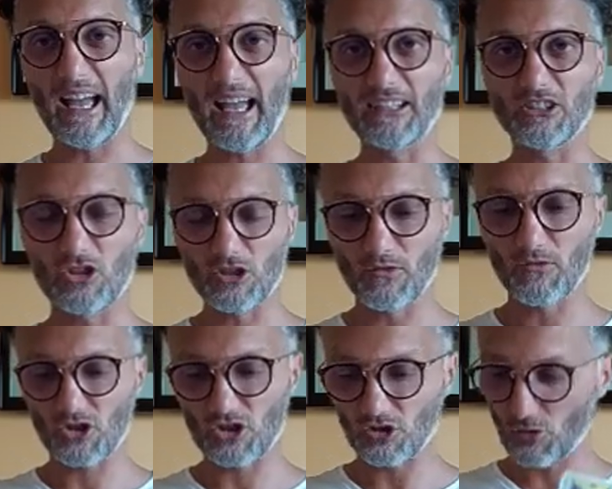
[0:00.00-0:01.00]
and the
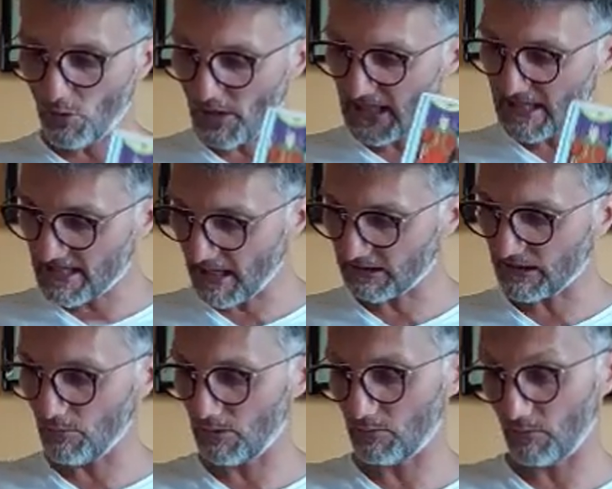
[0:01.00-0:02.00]
universe know exactly what